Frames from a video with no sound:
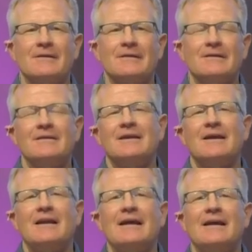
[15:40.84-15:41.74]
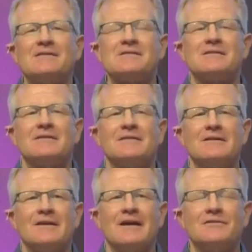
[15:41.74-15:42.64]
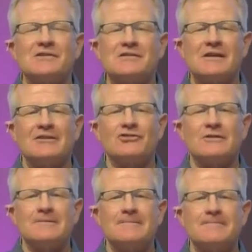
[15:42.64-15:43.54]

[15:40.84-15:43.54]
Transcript: in that last conversation.